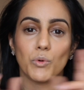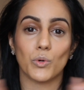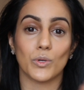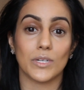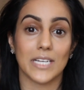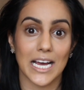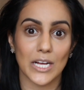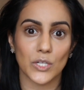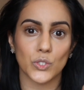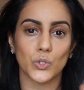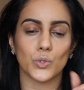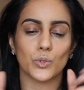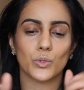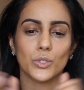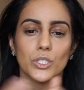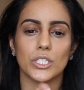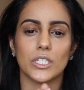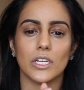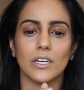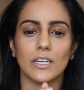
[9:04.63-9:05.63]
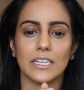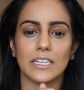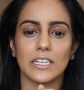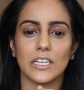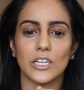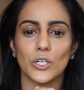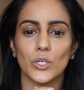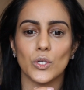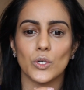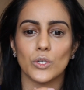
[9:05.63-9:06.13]
more natural
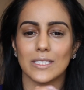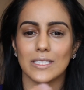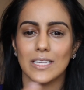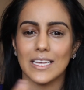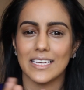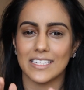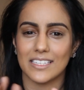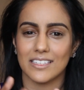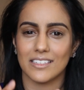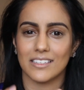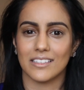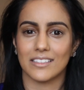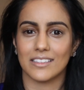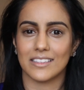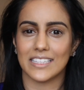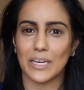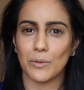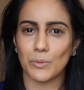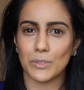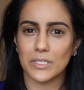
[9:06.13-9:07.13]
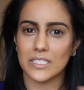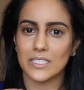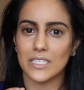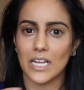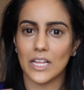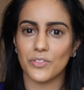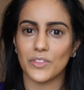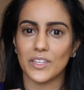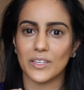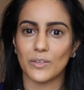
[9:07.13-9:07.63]
side looked like there was
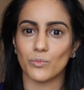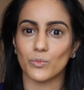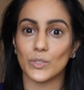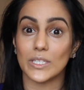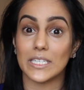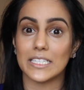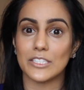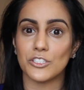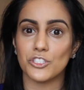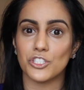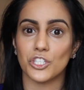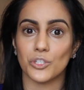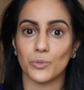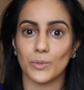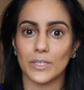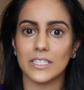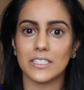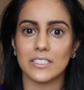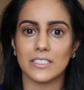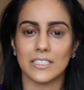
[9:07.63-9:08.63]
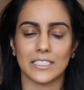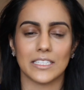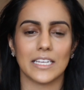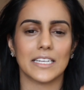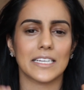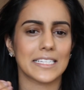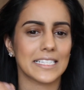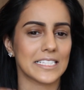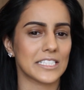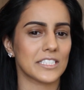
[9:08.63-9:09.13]
nothing really to it. Like I
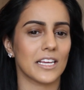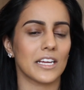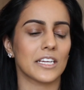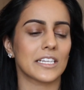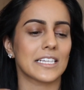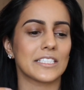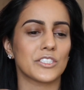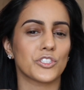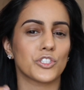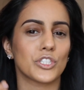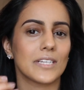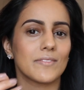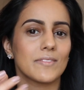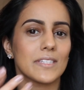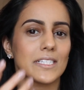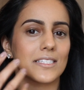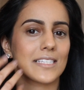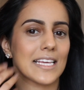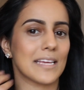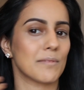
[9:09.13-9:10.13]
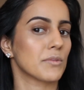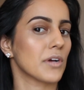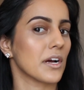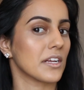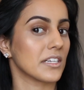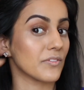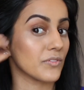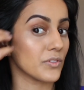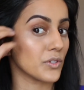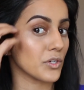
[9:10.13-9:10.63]
can achieve the same
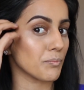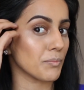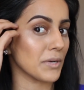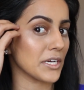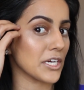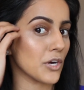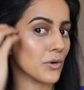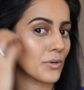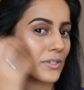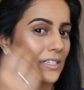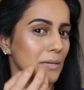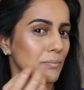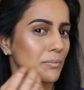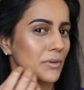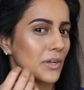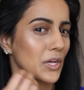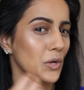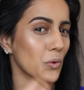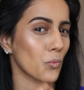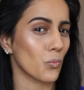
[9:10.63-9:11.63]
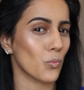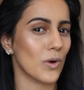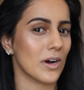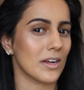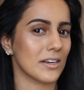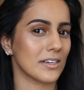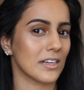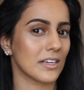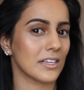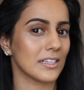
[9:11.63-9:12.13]
kind of look by only applying
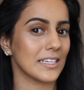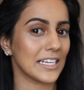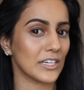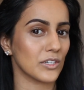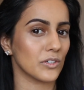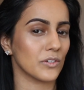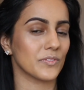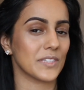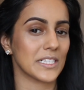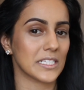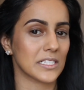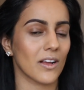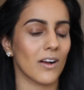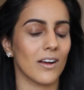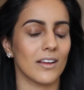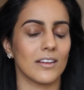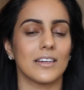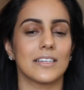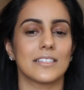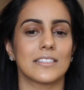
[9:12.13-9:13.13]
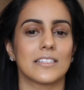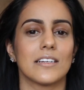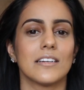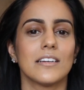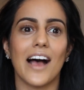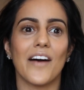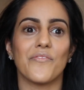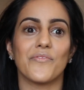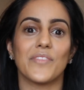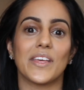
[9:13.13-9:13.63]
one layer of this highlighter,
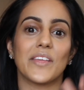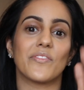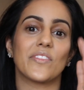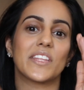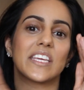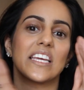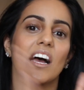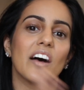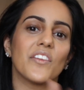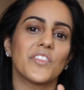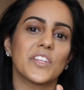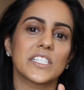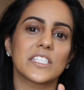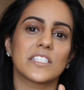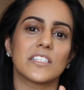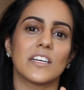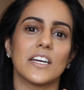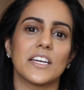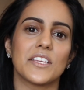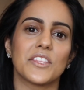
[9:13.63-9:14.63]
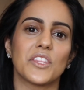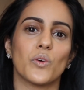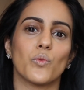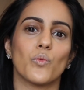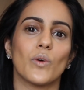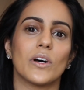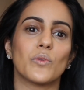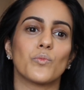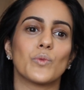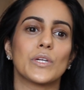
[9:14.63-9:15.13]
and then the other side, the
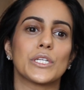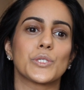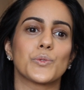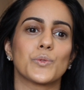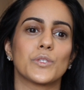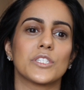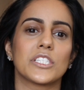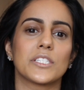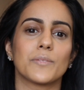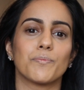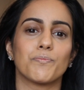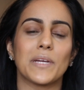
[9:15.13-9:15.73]
one which was a